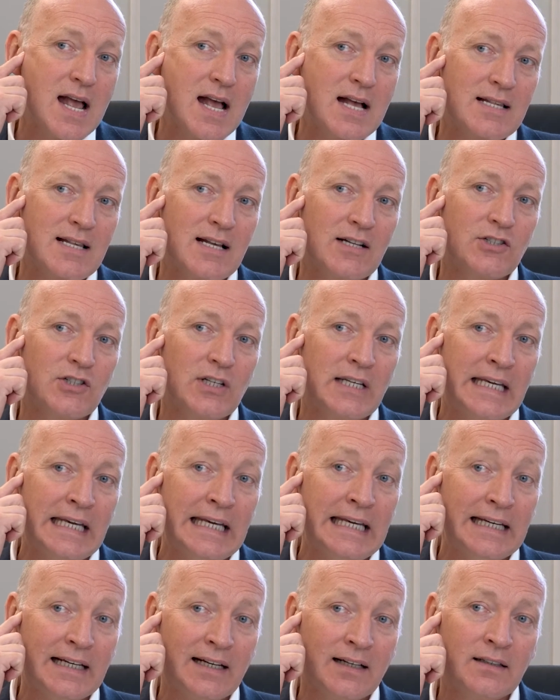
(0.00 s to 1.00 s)
essentially
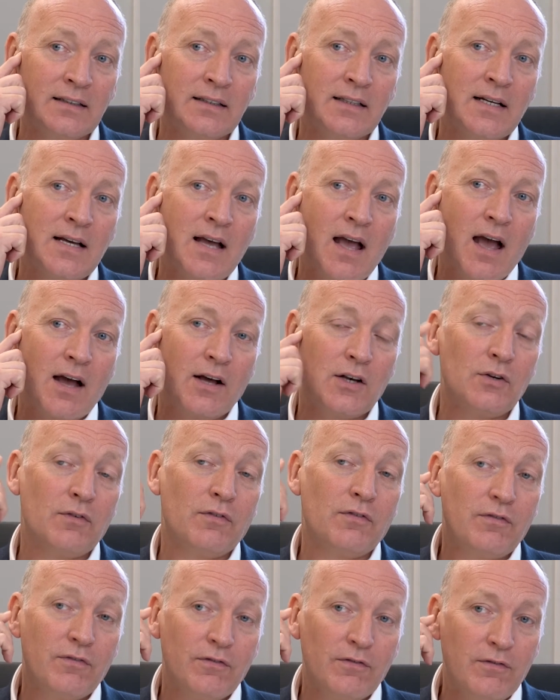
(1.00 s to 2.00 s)
here, and you
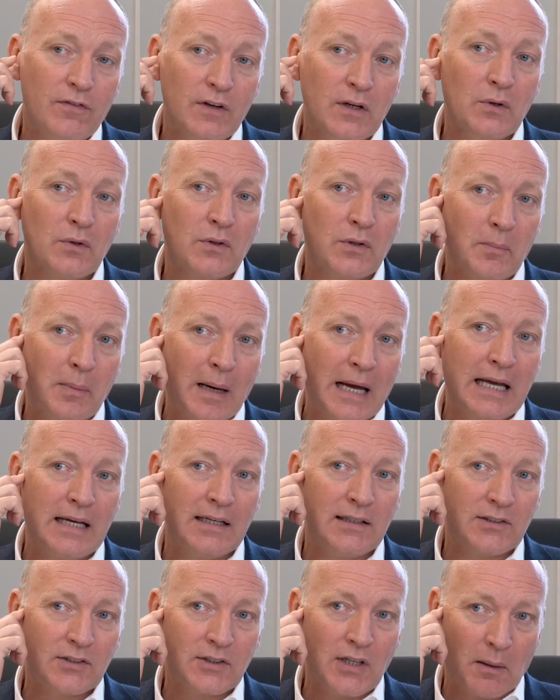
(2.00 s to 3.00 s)
feel the
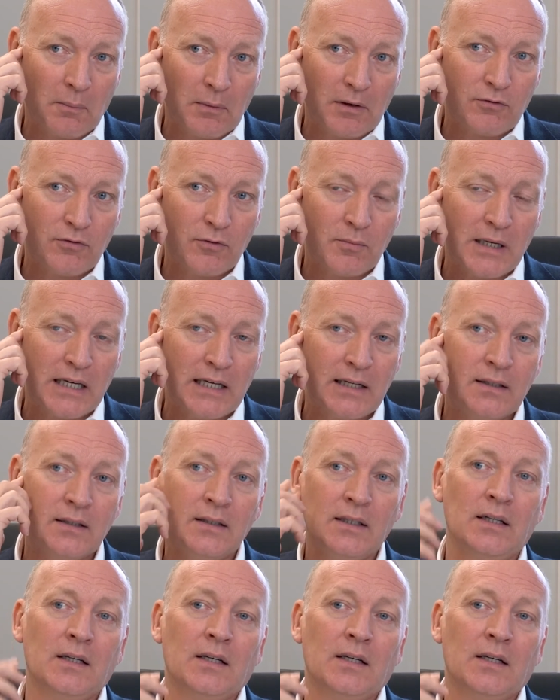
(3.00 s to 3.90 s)
pain is coming from here,